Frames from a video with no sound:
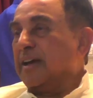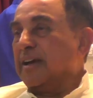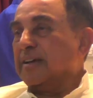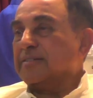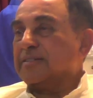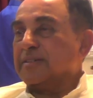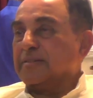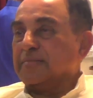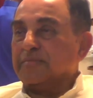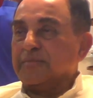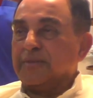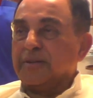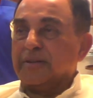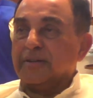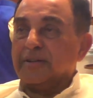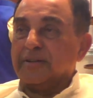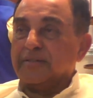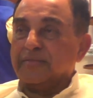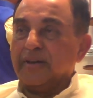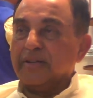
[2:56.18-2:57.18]
had some uh,
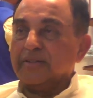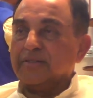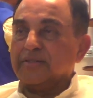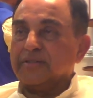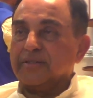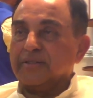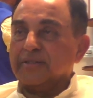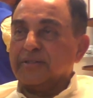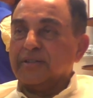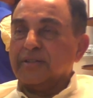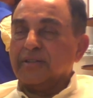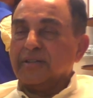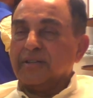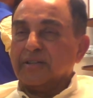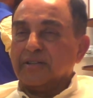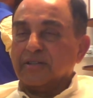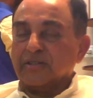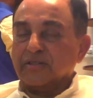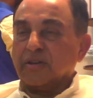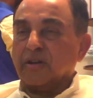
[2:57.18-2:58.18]
advance
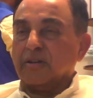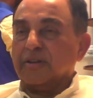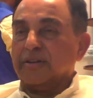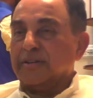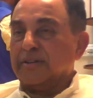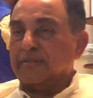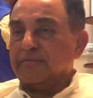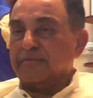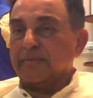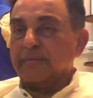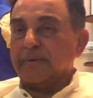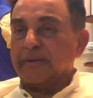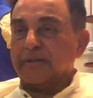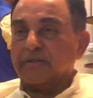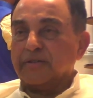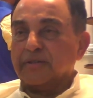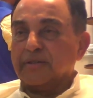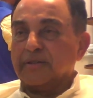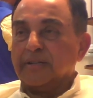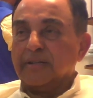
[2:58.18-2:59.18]
solid
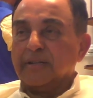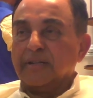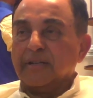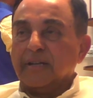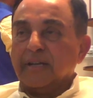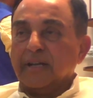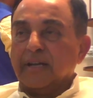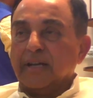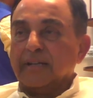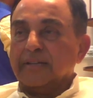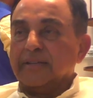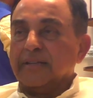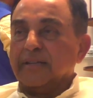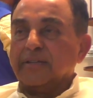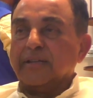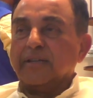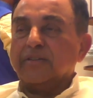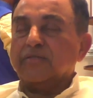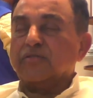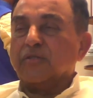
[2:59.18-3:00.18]
information.
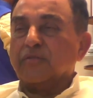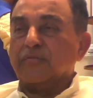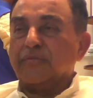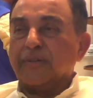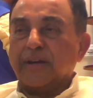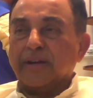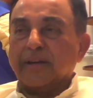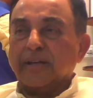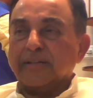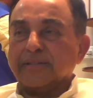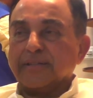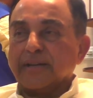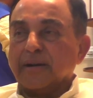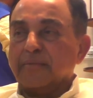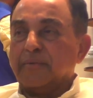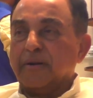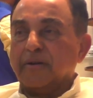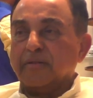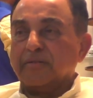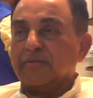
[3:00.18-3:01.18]
Nothing so far has
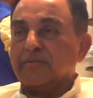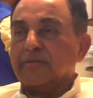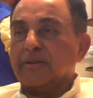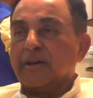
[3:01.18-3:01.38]
come out